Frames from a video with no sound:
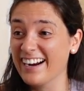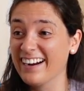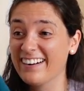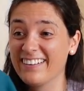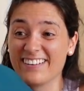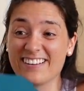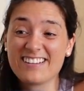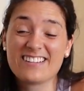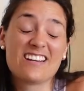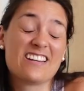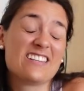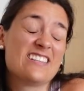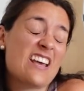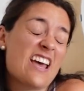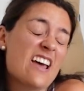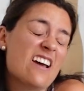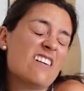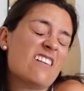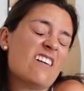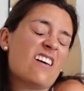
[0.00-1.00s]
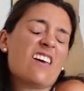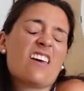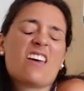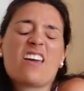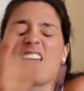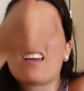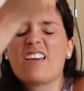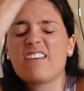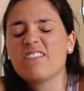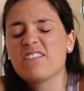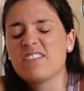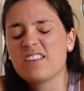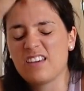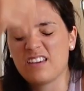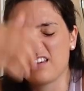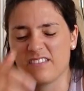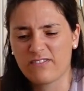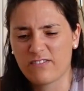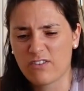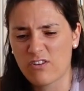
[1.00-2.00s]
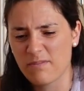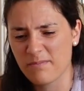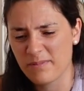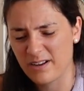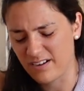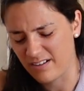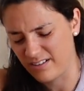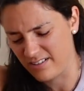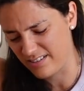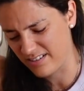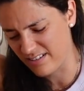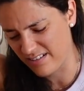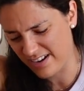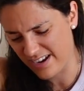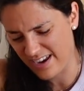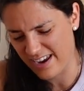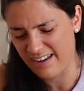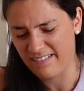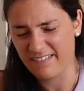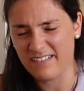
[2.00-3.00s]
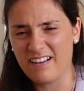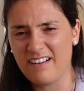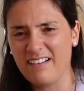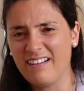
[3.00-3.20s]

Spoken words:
I was just, yeah, okay, give me 4 meters, okay.